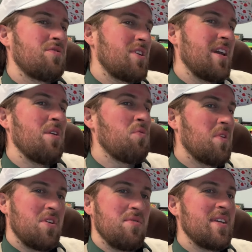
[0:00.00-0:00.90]
you forget
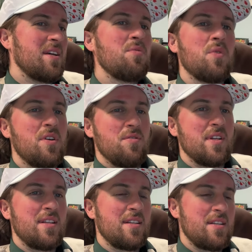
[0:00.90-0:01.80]
what you did and what you
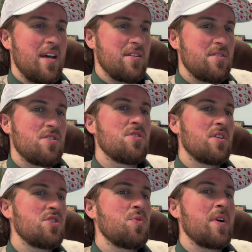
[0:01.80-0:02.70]
didn't test. So
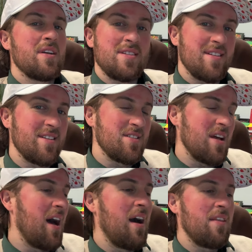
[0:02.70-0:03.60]
this way it's at
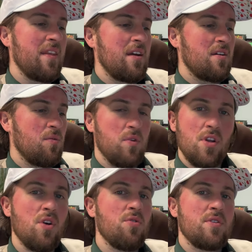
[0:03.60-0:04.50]
least on there and
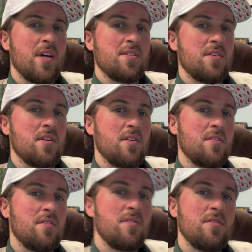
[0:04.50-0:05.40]
we know who tested it.